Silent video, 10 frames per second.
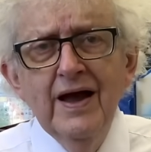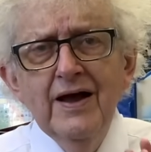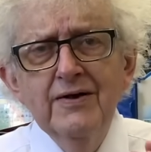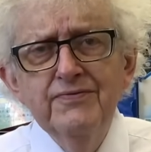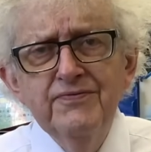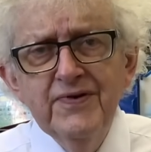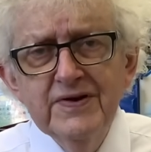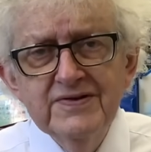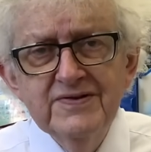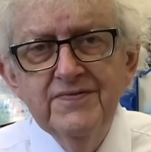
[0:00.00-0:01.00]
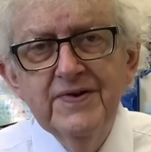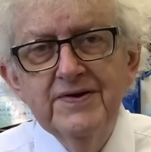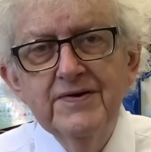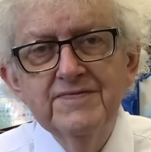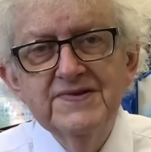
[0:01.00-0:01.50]
Our first
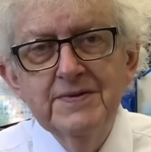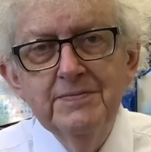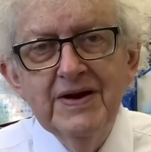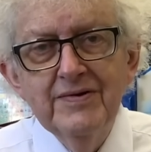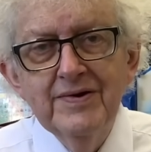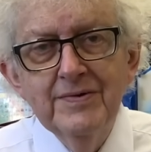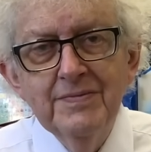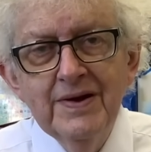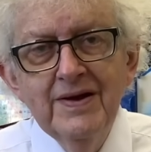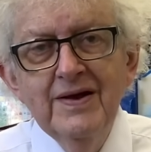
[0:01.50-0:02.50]
video of samarium,